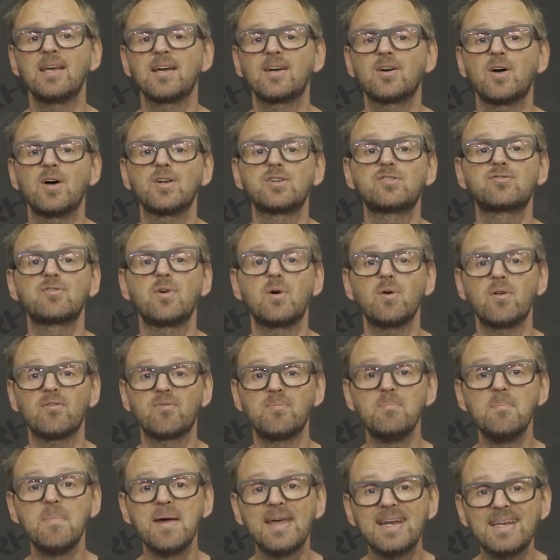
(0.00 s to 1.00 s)
control of
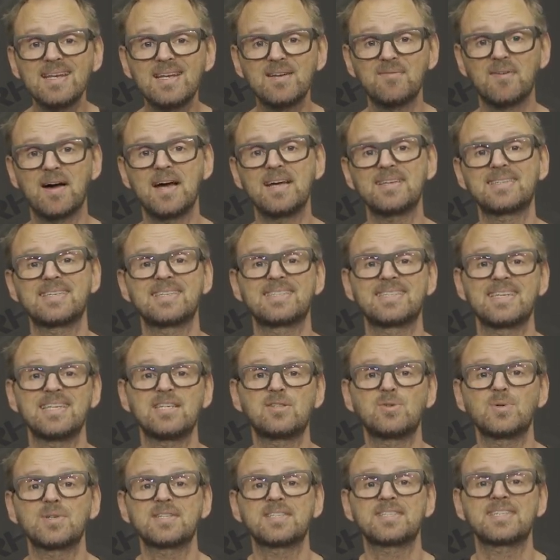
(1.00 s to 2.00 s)
many devices
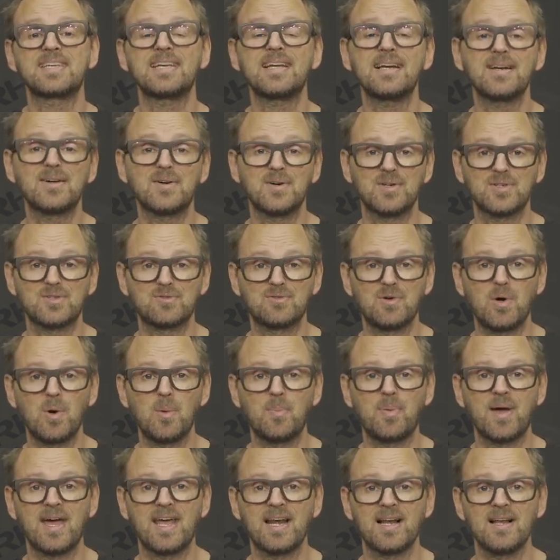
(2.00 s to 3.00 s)
into a single control
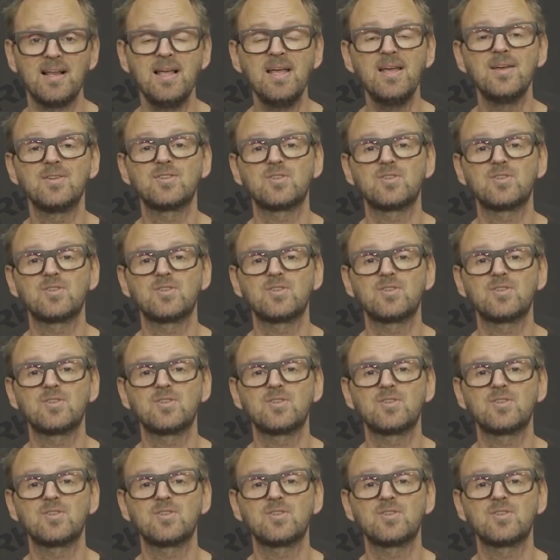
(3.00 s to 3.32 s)
panel